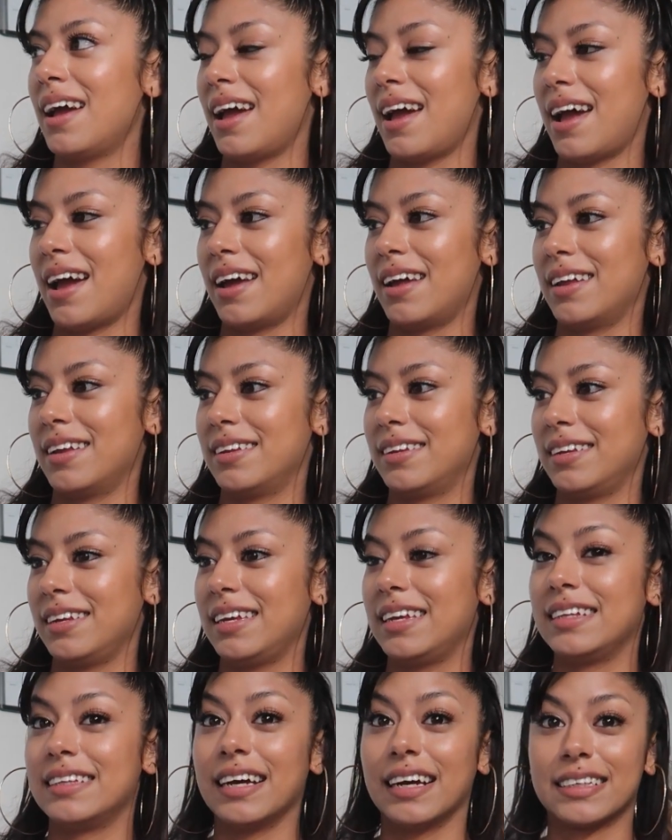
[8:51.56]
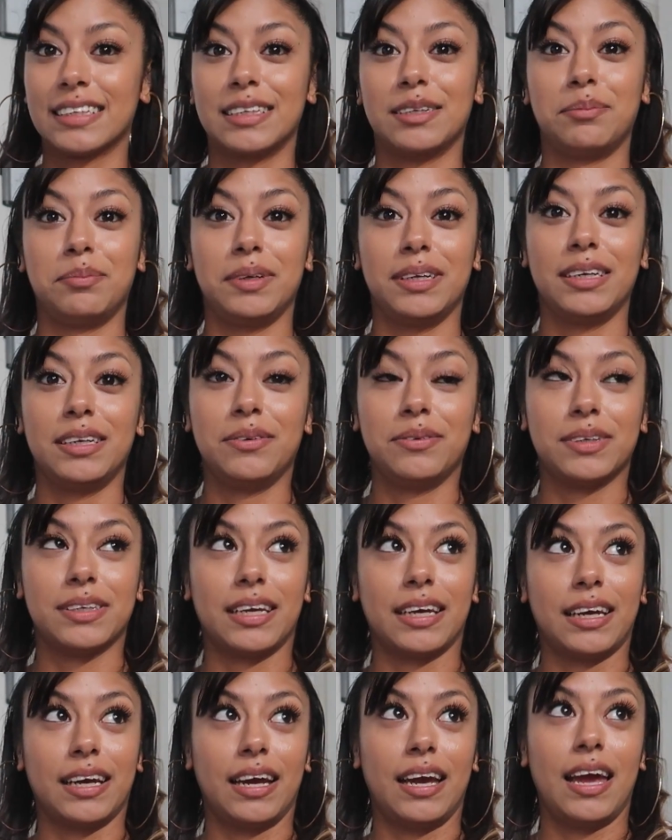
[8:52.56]
and he texted me, and he was
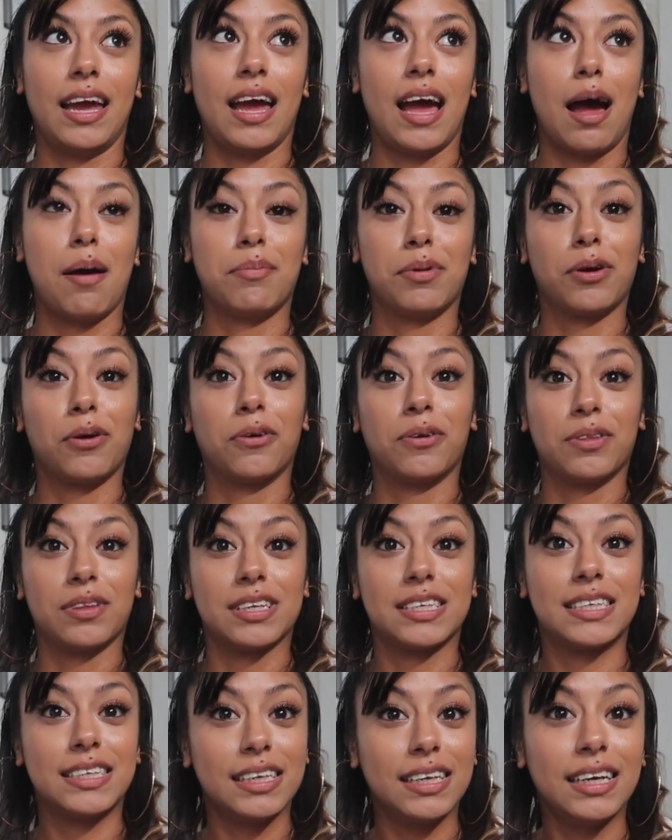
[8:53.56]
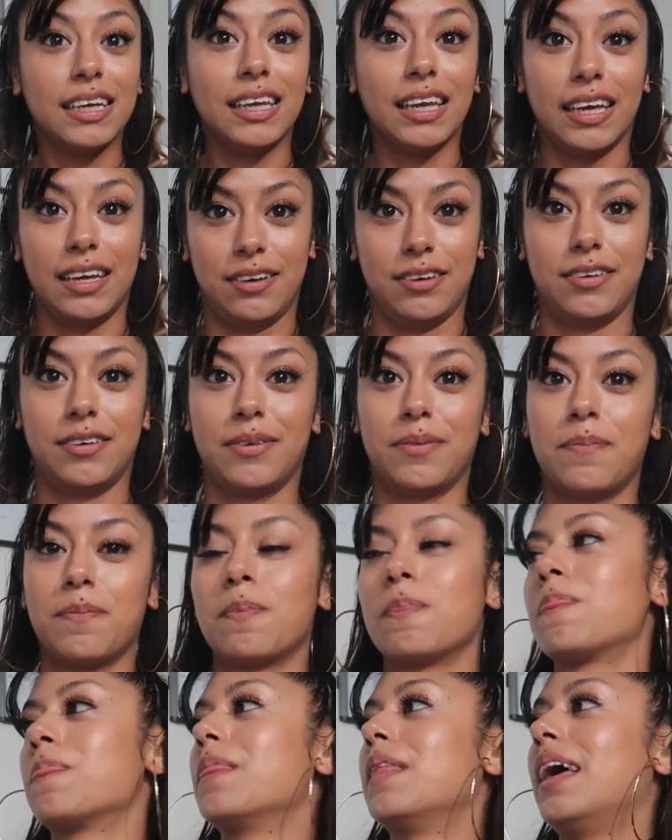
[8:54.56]
like, I'm gonna go to the city later.
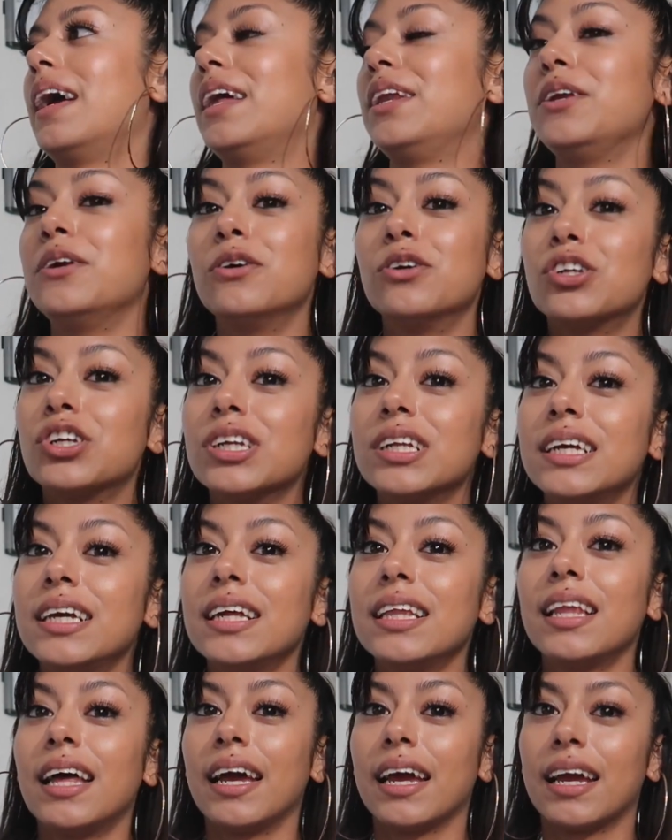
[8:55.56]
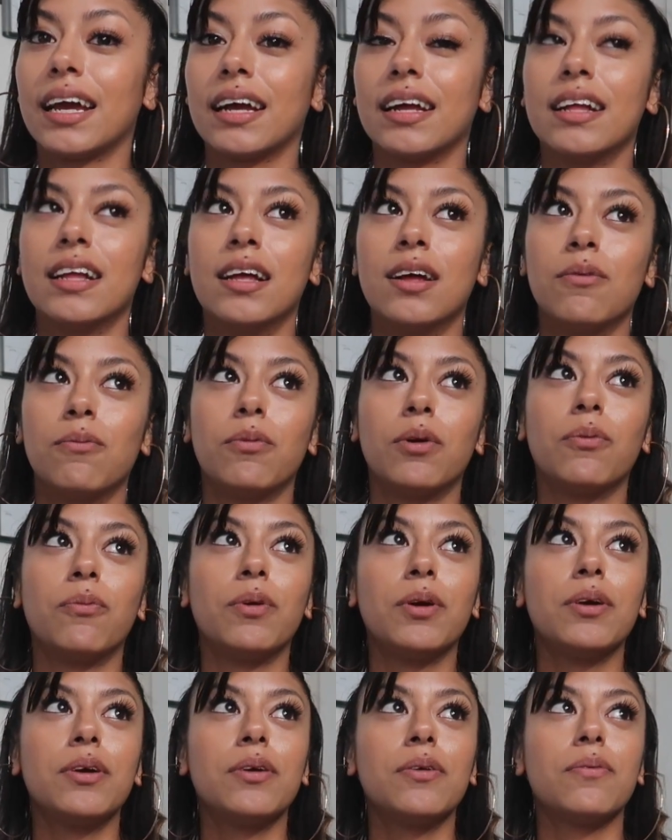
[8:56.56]
And usually, like,
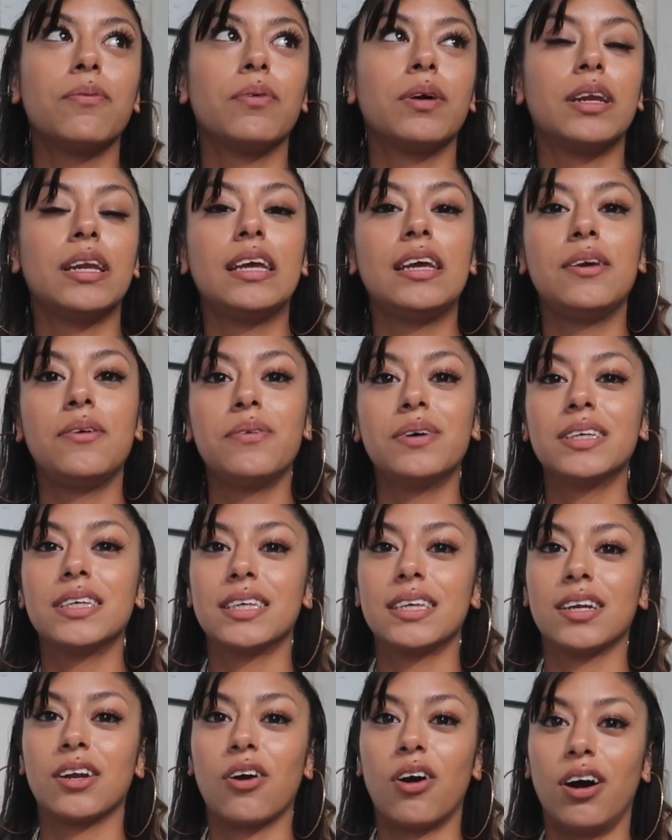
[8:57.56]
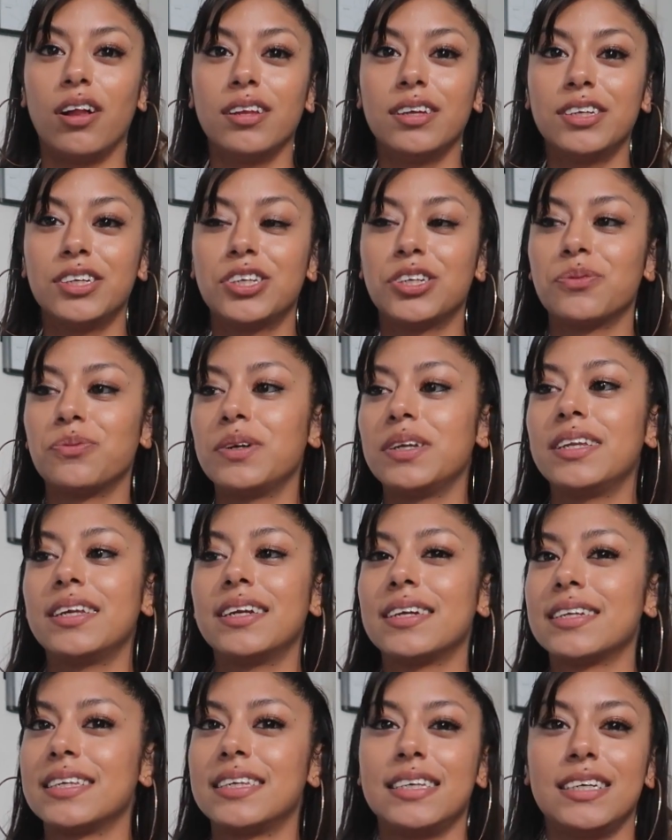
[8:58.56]
when he was in college, we
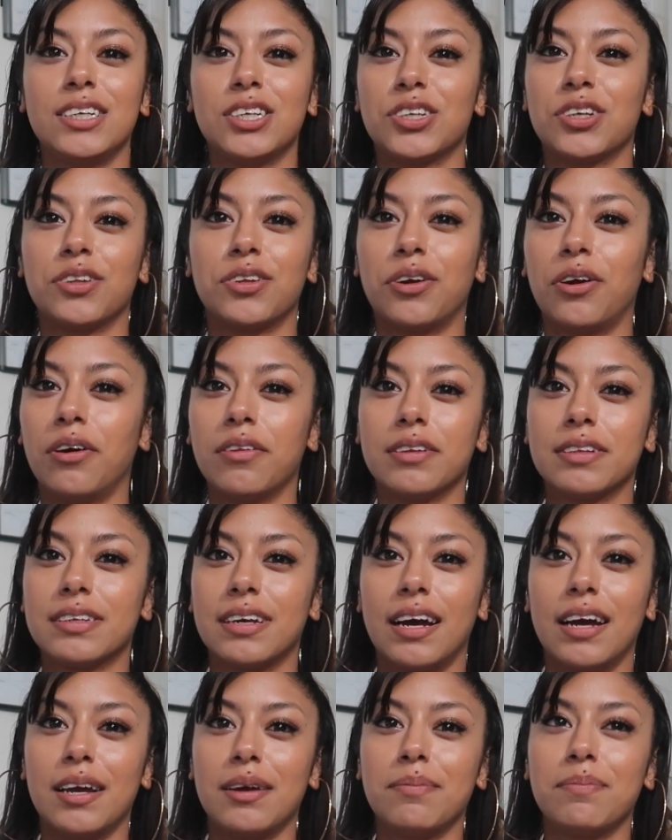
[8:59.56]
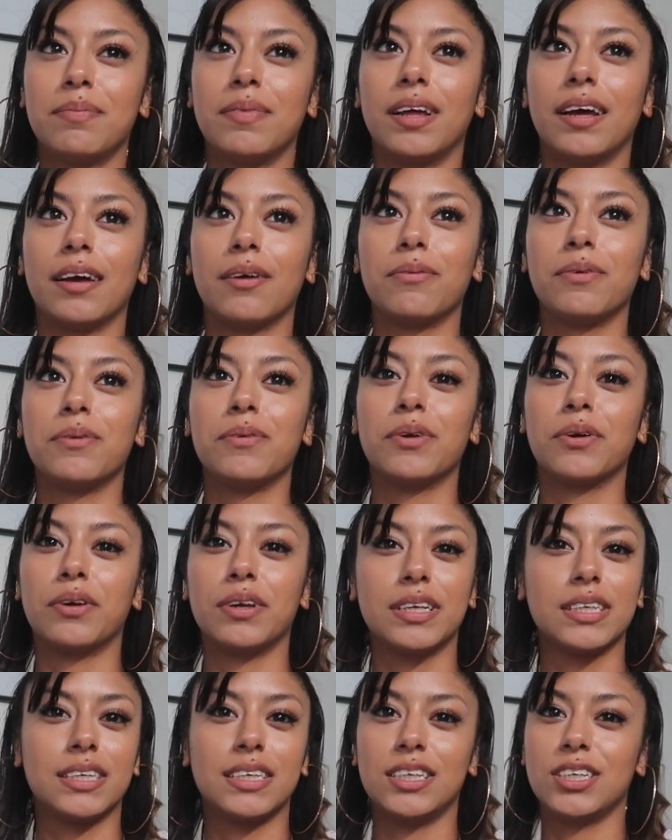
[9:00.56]
didn't see each other all the time. Like, we would
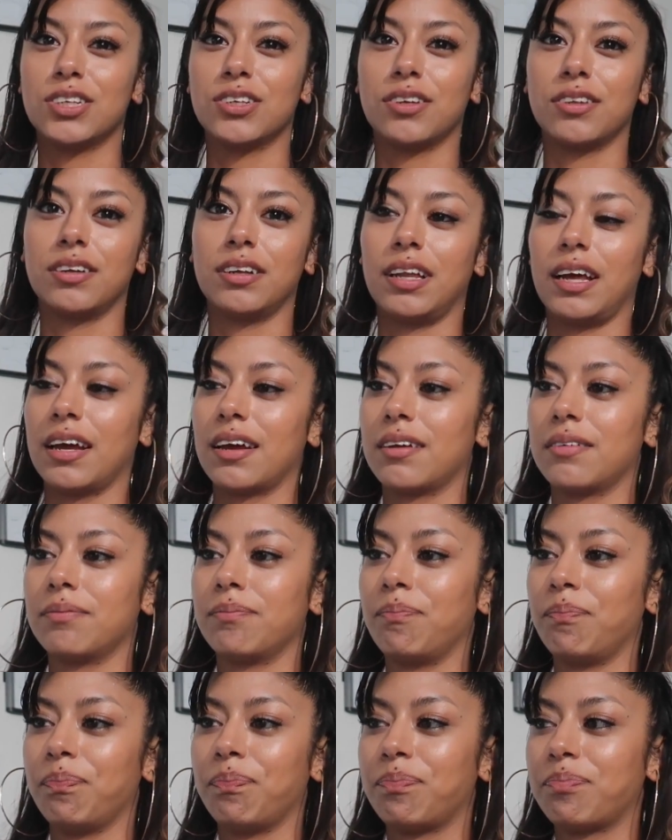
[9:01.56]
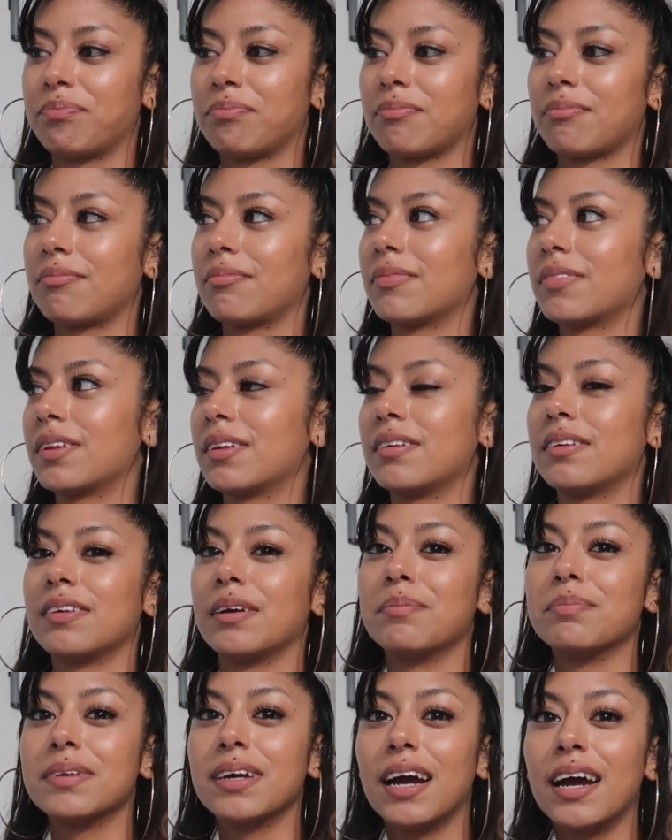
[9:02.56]
only see each other like
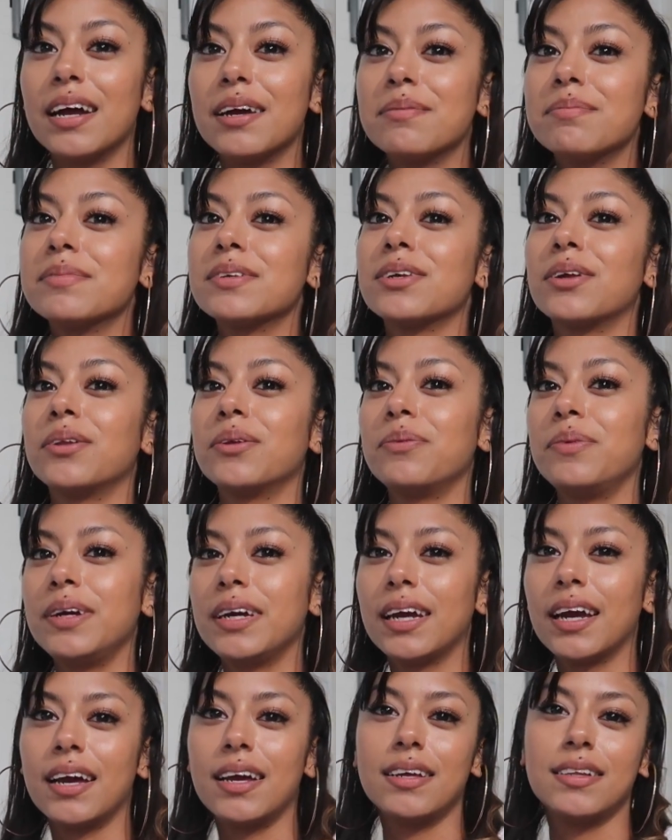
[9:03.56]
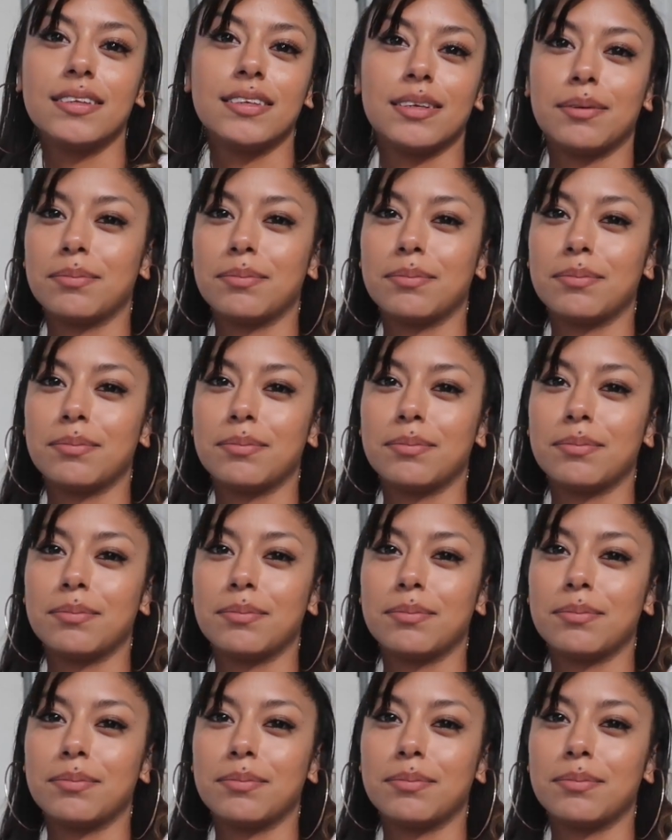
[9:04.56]
sometimes on the weekends,